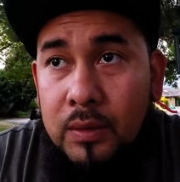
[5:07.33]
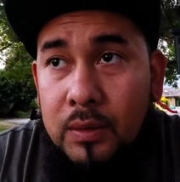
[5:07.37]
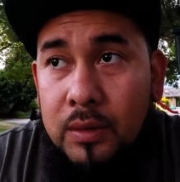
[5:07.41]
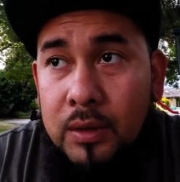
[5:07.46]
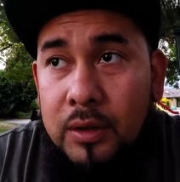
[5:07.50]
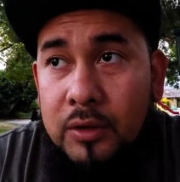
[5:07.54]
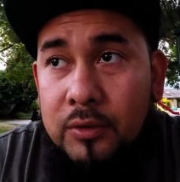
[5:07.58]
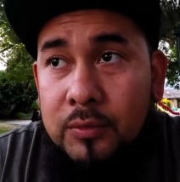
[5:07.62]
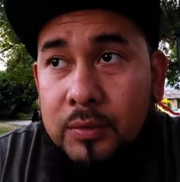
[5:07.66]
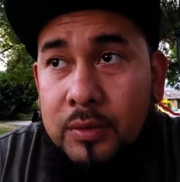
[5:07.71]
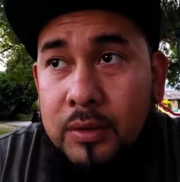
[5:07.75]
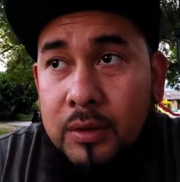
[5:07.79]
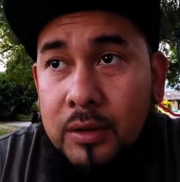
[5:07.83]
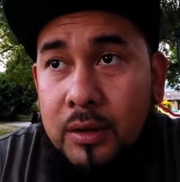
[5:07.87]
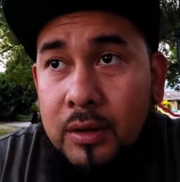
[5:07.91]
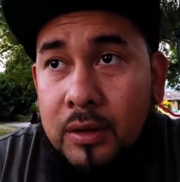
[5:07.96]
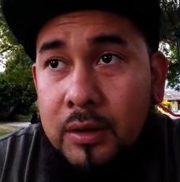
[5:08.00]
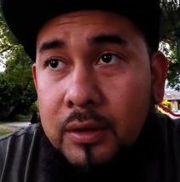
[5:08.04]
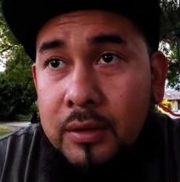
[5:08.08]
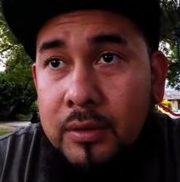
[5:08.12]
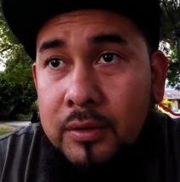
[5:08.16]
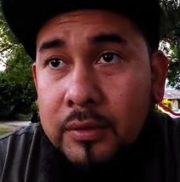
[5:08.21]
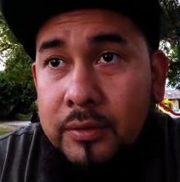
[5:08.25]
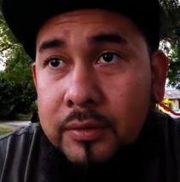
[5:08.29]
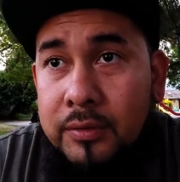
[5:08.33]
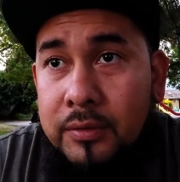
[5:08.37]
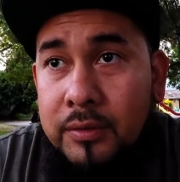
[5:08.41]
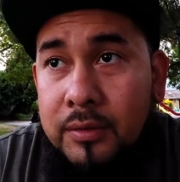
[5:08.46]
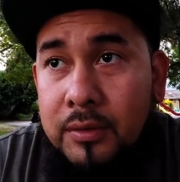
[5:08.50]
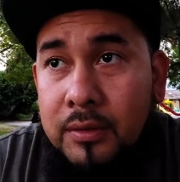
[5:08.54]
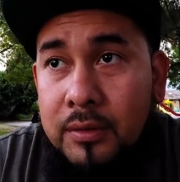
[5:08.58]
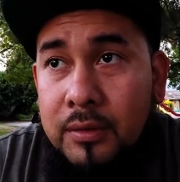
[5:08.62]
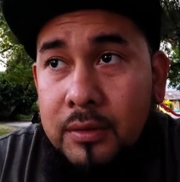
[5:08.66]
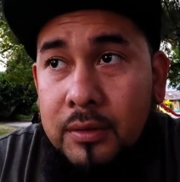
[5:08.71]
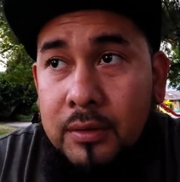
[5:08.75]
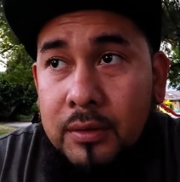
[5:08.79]
is because
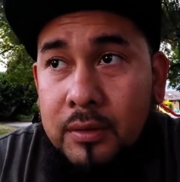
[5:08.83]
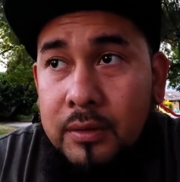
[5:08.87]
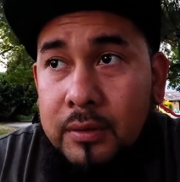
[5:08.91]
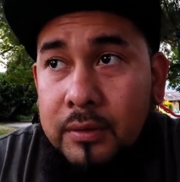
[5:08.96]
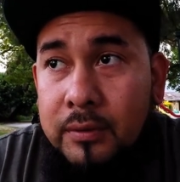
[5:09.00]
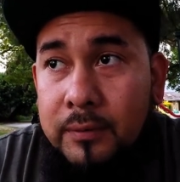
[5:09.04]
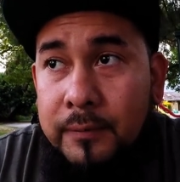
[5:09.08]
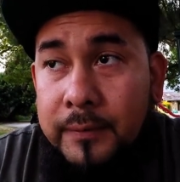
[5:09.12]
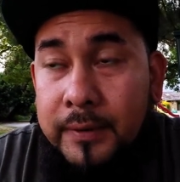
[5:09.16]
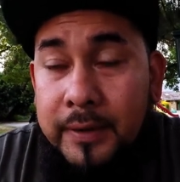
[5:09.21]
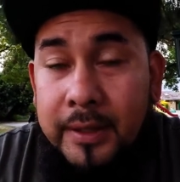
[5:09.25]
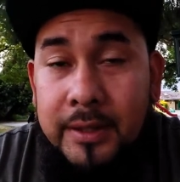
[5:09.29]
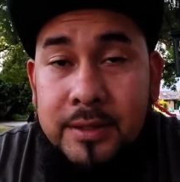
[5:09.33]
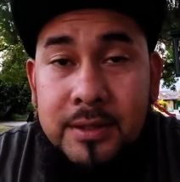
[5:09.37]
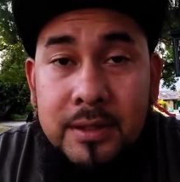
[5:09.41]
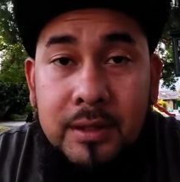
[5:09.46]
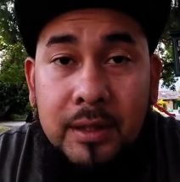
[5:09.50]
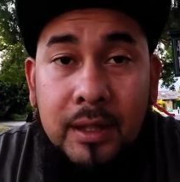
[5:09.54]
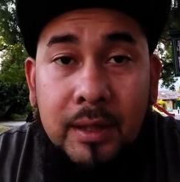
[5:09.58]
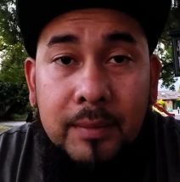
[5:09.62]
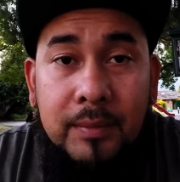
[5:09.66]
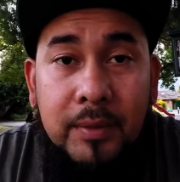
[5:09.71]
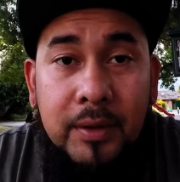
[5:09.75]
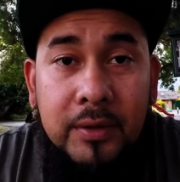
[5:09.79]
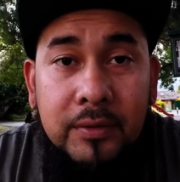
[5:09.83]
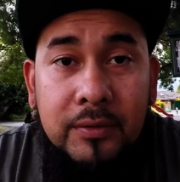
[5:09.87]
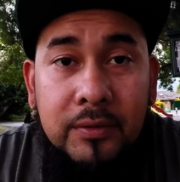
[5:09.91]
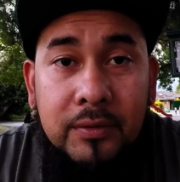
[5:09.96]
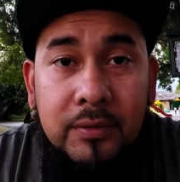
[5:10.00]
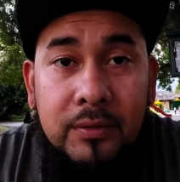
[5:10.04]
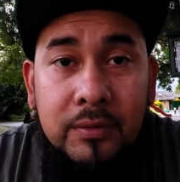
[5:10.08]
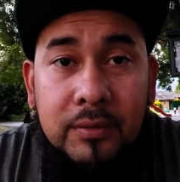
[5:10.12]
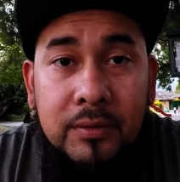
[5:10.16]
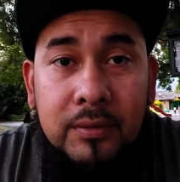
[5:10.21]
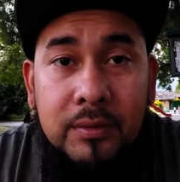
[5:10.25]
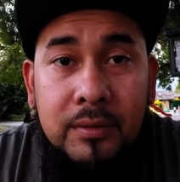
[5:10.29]
we like to get
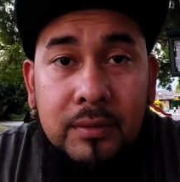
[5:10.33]
places,